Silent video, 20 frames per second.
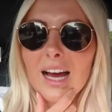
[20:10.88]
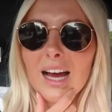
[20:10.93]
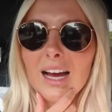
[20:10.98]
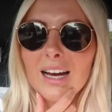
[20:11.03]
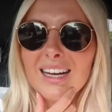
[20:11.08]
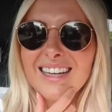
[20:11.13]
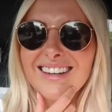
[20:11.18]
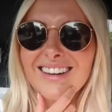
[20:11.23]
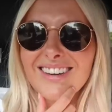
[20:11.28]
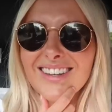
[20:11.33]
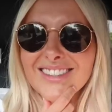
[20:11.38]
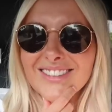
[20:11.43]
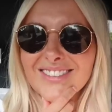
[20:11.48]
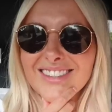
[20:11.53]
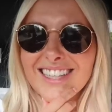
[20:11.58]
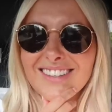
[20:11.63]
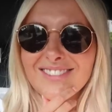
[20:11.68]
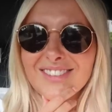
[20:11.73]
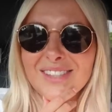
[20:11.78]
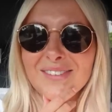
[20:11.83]
I don't
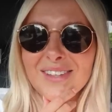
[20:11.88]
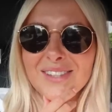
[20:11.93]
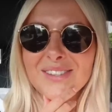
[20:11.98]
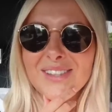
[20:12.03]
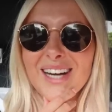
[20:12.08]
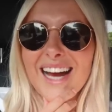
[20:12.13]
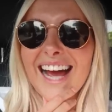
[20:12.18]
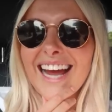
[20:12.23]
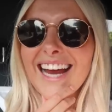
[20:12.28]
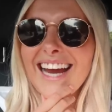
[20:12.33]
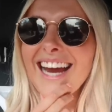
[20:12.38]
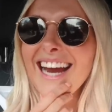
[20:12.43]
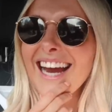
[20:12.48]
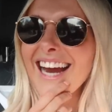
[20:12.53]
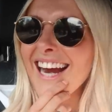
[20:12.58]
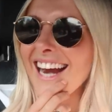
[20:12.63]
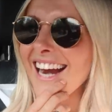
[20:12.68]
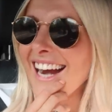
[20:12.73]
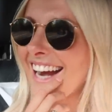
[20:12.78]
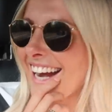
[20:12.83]
want to give too much
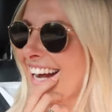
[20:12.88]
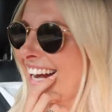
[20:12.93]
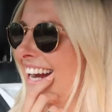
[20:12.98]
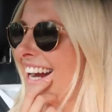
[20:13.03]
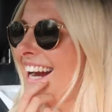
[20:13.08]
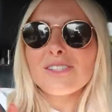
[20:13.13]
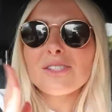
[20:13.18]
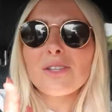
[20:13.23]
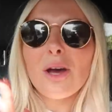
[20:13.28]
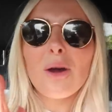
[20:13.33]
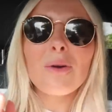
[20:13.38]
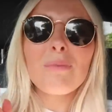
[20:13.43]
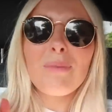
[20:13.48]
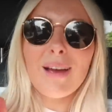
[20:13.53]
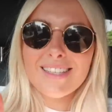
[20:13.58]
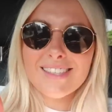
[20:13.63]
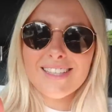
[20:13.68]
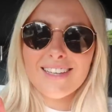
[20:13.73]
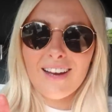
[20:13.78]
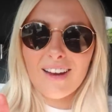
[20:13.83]
away. So
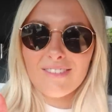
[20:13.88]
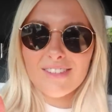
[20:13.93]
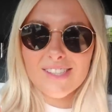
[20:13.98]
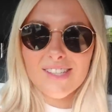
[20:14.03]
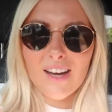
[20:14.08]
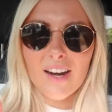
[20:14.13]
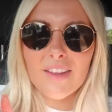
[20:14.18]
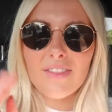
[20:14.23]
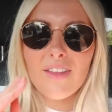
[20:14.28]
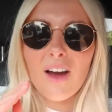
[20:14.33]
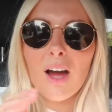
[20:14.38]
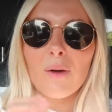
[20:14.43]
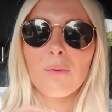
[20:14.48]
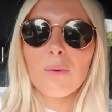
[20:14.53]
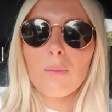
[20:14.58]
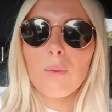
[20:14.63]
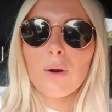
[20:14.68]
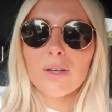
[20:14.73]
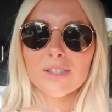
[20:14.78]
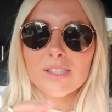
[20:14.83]
basically I've decided that I
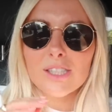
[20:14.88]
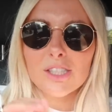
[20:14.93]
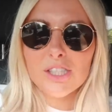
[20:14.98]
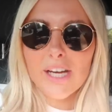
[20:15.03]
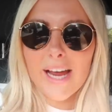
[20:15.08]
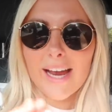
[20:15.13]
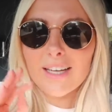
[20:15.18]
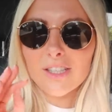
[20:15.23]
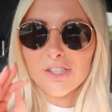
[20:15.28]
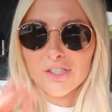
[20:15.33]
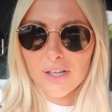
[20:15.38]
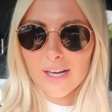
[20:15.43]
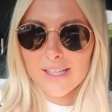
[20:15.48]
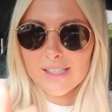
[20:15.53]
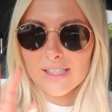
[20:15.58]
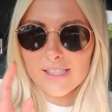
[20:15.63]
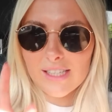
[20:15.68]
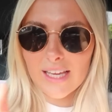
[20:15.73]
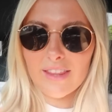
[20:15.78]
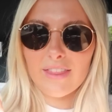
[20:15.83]
will want to change
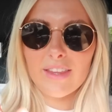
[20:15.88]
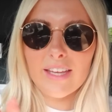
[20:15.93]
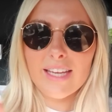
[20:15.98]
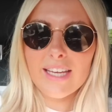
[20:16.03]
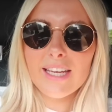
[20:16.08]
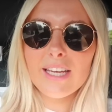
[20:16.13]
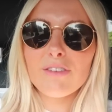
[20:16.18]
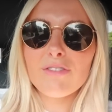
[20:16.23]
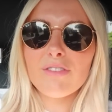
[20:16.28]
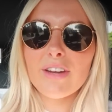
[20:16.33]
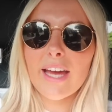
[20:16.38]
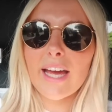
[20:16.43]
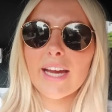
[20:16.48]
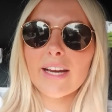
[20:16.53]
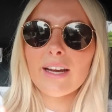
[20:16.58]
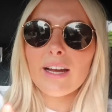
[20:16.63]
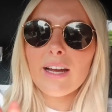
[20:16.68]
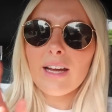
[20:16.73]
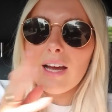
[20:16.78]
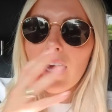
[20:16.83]
dresses in the
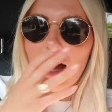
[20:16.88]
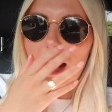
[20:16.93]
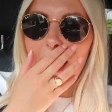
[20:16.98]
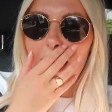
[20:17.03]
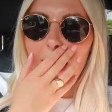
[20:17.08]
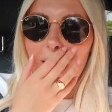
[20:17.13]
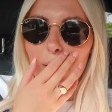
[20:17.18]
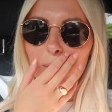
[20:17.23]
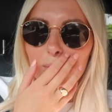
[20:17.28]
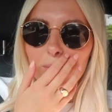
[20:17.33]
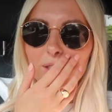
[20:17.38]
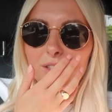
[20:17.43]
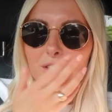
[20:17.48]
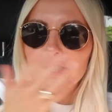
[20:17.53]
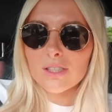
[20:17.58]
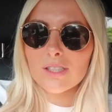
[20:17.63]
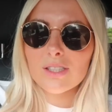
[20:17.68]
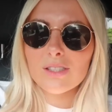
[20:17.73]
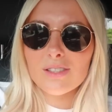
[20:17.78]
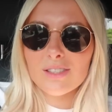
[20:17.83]
evening,
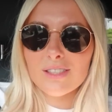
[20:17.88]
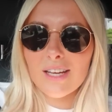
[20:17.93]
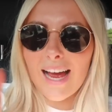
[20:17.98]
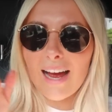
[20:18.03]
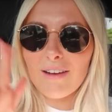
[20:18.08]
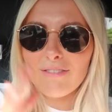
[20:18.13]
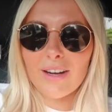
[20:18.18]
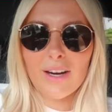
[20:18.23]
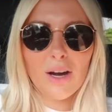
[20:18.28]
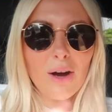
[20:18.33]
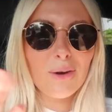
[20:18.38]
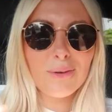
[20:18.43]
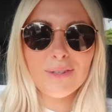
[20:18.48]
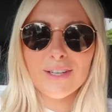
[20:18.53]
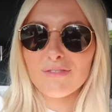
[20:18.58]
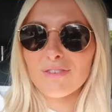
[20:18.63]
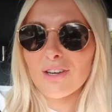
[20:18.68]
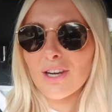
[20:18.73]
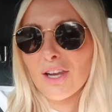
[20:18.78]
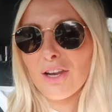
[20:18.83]
just to have like a whole
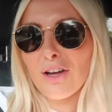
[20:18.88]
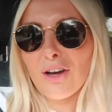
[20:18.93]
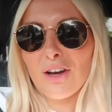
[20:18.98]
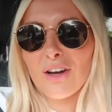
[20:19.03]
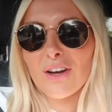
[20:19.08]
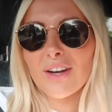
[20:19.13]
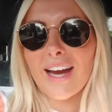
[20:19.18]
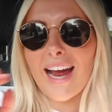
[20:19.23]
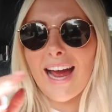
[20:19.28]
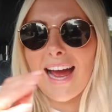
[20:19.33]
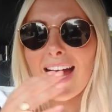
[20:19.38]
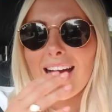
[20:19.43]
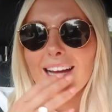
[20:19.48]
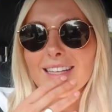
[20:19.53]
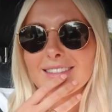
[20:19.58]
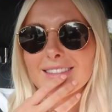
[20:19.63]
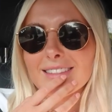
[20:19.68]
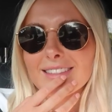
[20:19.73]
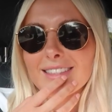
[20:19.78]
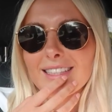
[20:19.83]
different look
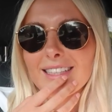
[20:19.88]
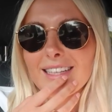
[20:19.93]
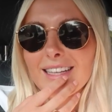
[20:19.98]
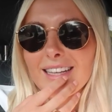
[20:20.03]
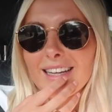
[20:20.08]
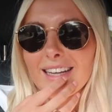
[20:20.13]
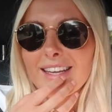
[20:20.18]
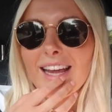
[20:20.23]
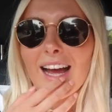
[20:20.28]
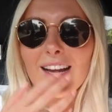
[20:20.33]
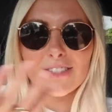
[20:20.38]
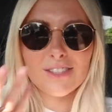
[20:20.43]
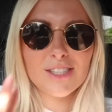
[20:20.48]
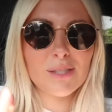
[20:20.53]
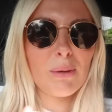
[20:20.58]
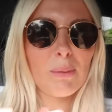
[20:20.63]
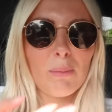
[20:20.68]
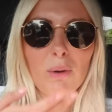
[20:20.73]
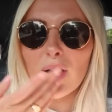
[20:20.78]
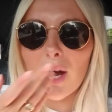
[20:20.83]
and yeah, just
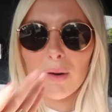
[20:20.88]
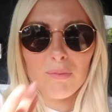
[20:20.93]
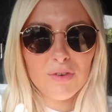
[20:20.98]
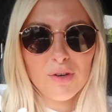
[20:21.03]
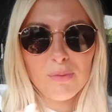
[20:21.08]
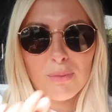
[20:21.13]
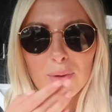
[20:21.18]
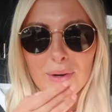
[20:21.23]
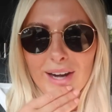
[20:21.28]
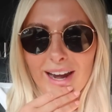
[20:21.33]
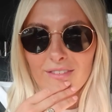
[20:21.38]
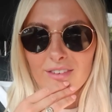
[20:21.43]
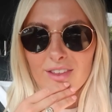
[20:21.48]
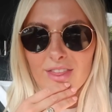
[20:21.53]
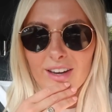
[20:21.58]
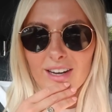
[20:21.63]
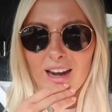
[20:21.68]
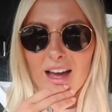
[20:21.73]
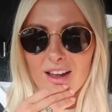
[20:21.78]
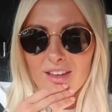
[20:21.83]
to be more comfortable and
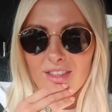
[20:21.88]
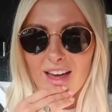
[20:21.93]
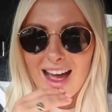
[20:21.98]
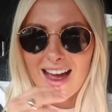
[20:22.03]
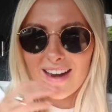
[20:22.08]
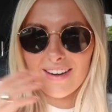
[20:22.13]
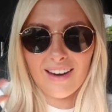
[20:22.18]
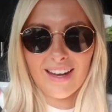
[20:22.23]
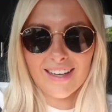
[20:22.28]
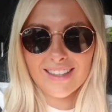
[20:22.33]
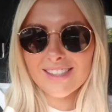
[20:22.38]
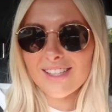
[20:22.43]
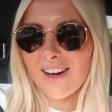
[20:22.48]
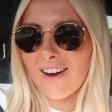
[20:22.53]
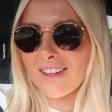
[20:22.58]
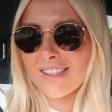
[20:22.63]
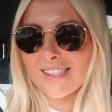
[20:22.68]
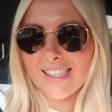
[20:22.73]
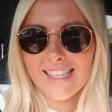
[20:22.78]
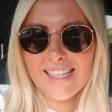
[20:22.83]
everything like that, and like
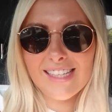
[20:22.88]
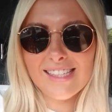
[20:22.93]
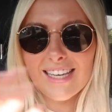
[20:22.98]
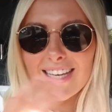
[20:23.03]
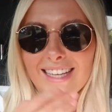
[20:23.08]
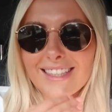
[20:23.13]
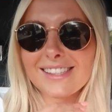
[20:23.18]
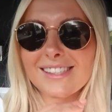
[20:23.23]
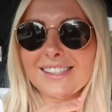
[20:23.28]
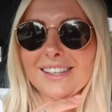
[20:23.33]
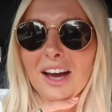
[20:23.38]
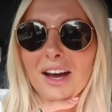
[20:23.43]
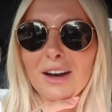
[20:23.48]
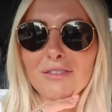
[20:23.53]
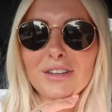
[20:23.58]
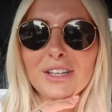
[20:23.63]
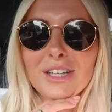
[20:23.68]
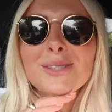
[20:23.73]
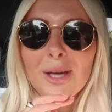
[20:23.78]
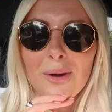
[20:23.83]
dance easily and
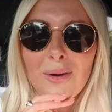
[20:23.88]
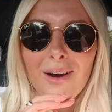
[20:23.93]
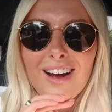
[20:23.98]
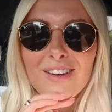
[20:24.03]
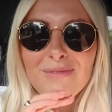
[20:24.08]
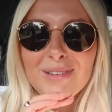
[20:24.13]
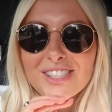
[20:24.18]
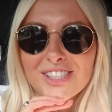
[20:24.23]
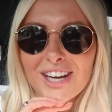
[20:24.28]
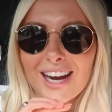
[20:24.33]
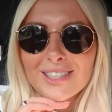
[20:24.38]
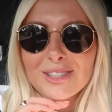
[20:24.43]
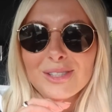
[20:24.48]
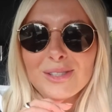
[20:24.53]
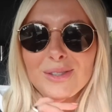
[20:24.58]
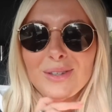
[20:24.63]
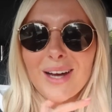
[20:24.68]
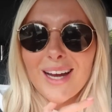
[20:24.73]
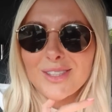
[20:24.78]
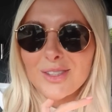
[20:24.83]
stuff. So I've been chatting
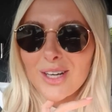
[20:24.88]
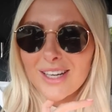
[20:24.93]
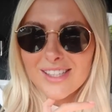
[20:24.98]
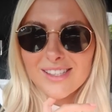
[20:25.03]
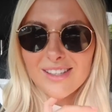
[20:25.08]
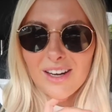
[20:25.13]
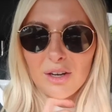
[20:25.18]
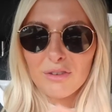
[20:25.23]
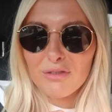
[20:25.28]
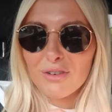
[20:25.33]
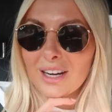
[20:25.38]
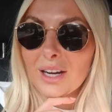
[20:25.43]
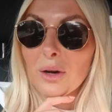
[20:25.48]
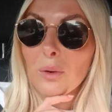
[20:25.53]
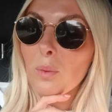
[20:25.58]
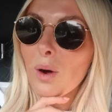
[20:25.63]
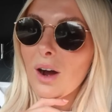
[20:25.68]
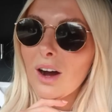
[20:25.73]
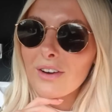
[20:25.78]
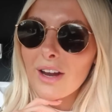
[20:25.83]
to a dress designer for a
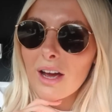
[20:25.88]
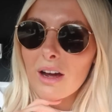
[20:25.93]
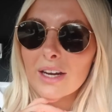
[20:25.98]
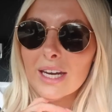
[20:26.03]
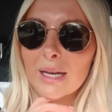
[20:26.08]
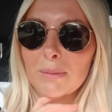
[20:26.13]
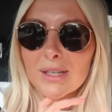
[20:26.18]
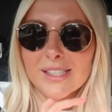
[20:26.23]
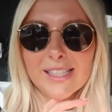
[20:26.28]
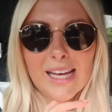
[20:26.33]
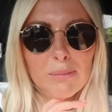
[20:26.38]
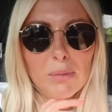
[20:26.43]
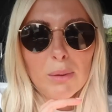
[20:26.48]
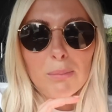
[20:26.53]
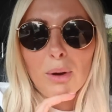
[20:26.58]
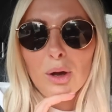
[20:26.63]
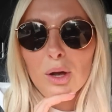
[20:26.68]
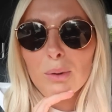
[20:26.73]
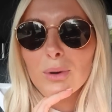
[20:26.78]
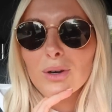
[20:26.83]
little while now. Her name is Emma
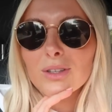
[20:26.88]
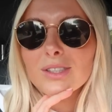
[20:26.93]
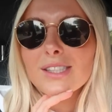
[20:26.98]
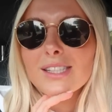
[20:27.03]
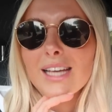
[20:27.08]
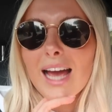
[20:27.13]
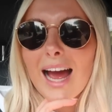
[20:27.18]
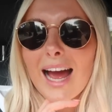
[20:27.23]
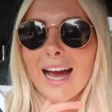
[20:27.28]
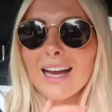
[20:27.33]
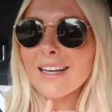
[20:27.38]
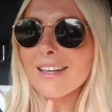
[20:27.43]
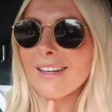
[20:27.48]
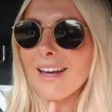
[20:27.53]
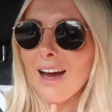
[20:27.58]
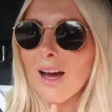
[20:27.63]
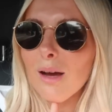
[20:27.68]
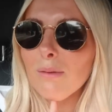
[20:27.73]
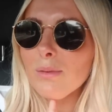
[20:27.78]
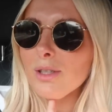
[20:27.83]
Beaumont,
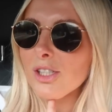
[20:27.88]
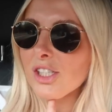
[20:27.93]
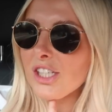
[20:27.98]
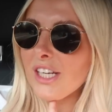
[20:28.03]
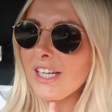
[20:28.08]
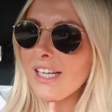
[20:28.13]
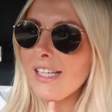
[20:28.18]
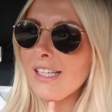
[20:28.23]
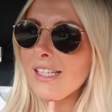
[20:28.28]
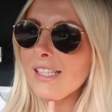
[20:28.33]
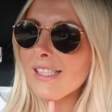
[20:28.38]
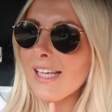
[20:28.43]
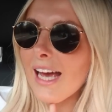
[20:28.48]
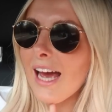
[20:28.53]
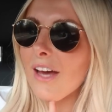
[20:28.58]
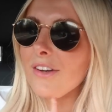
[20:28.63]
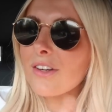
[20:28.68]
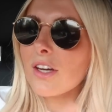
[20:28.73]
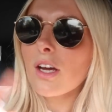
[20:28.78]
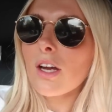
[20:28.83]
and she
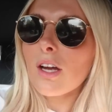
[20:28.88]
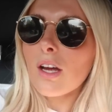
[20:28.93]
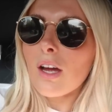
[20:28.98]
said,